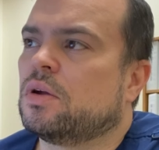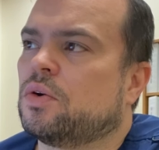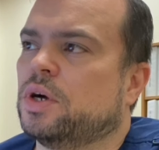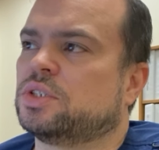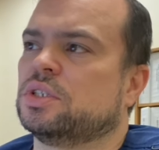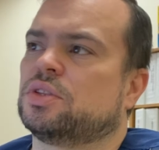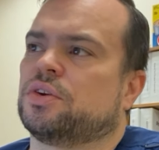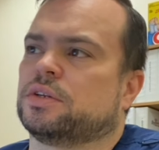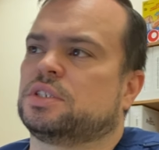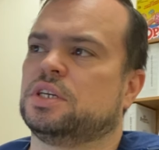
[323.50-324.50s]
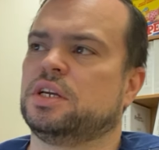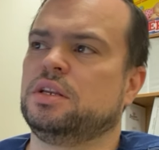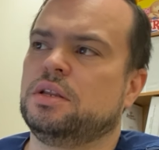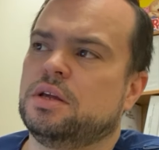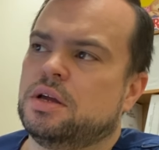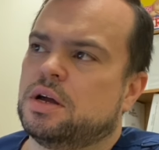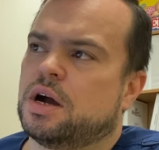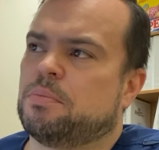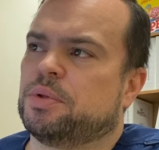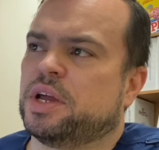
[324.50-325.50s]
Question 13.
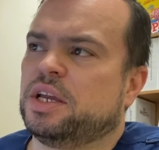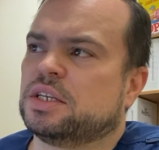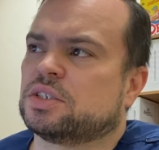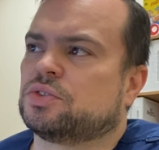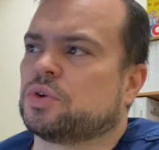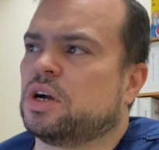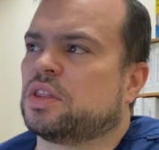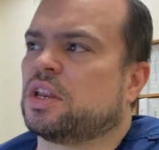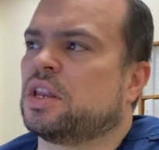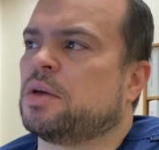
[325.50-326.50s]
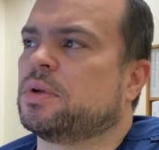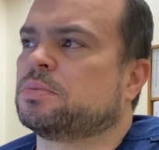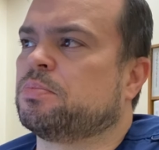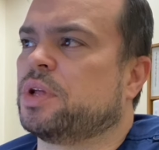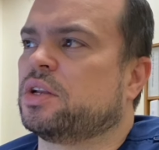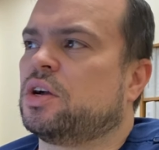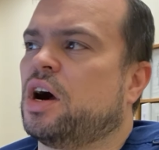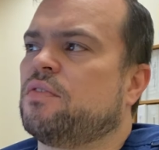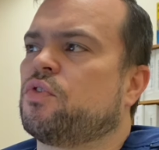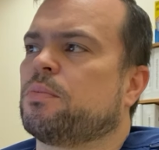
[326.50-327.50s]
A blank is a drug that inhibits blood
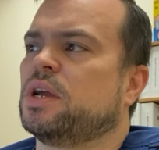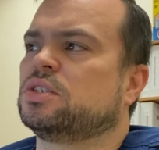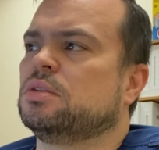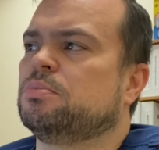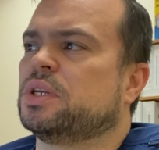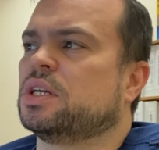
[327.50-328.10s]
clot formation but